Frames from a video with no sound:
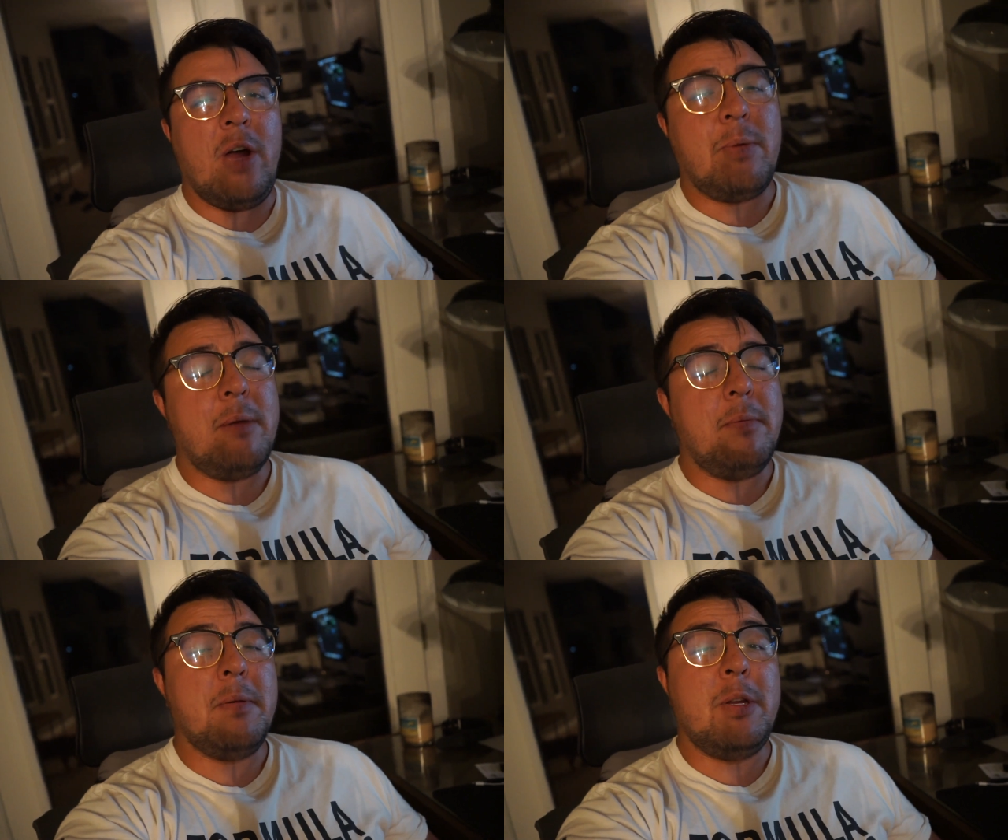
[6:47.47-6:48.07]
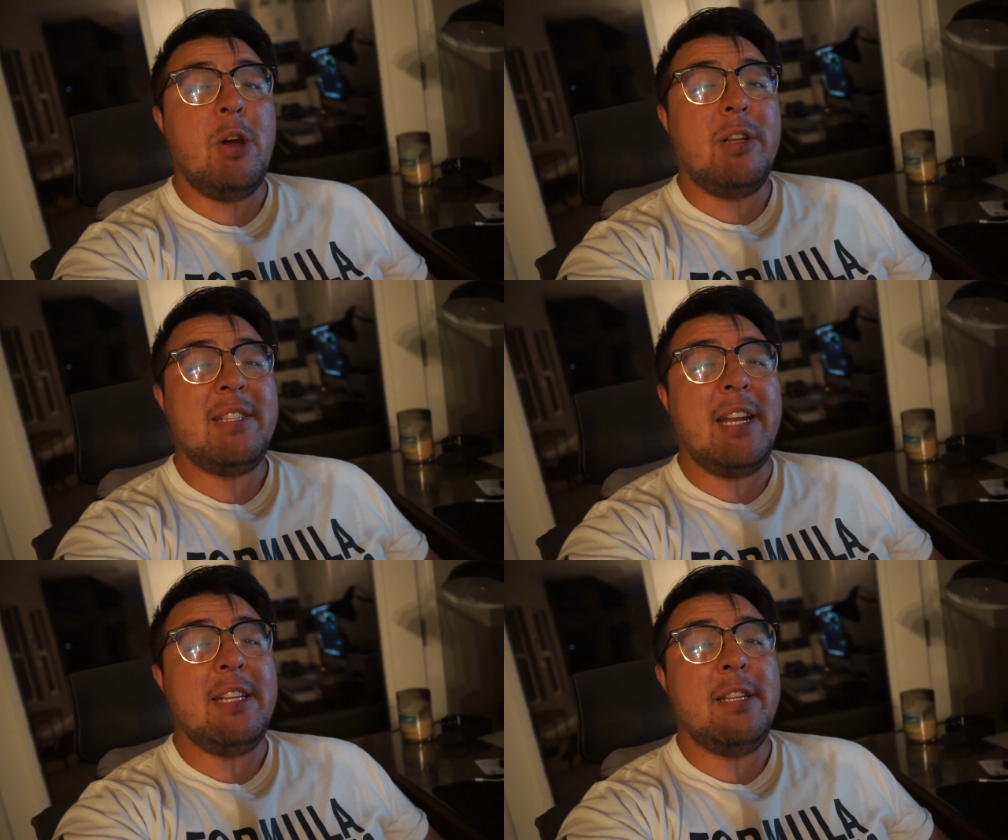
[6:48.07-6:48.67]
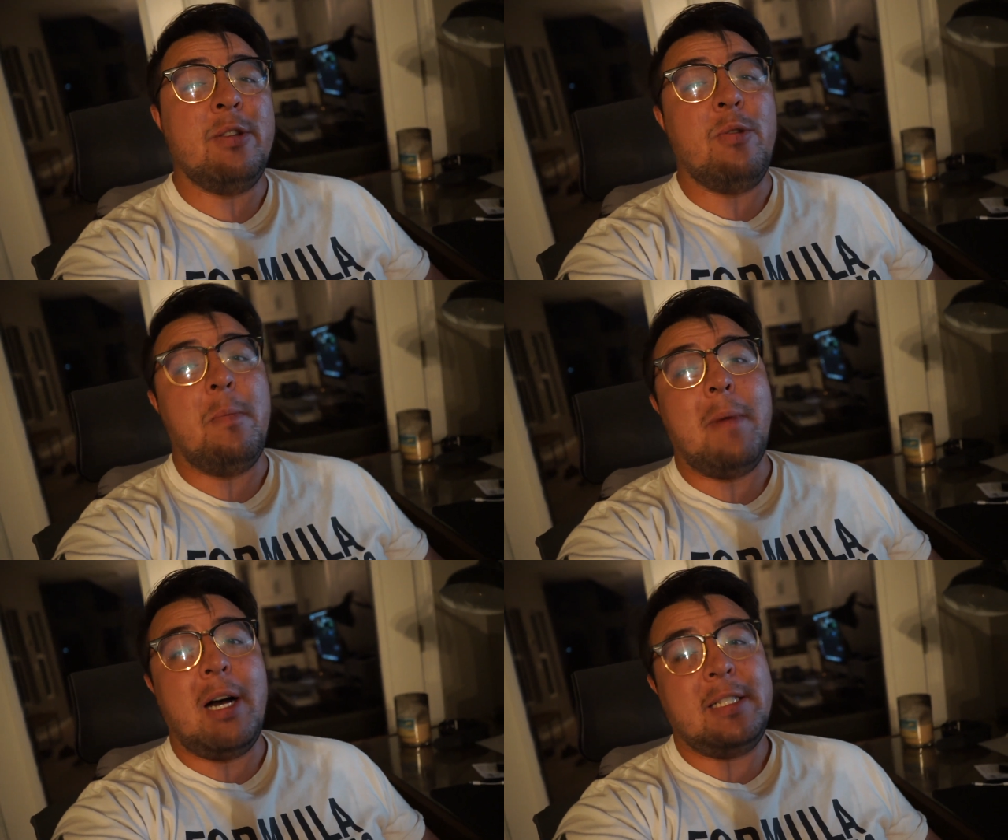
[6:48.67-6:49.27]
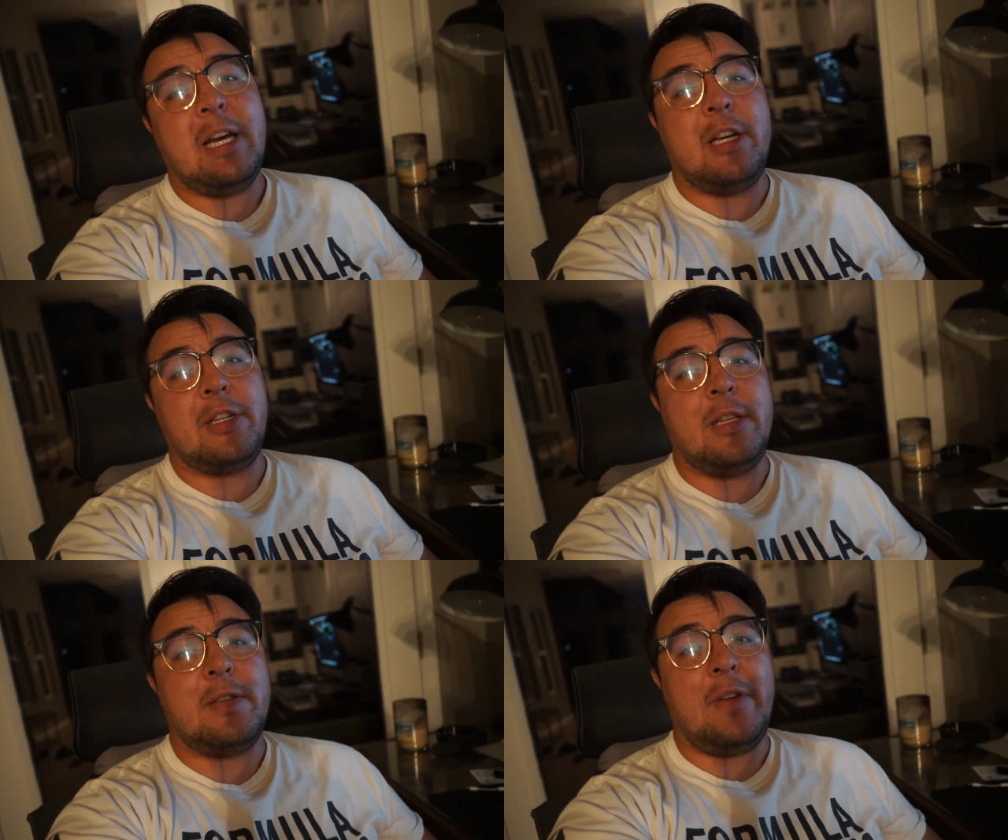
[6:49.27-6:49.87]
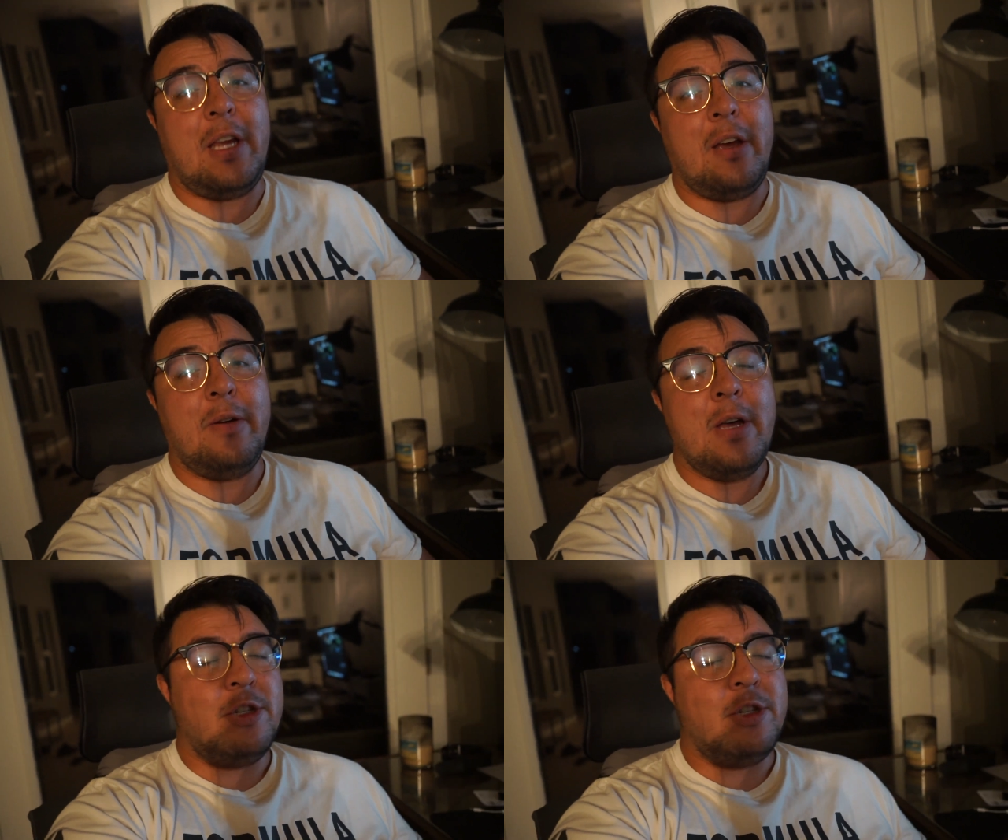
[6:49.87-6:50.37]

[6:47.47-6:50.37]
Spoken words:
You probably noticed that I didn't do a montage in this video,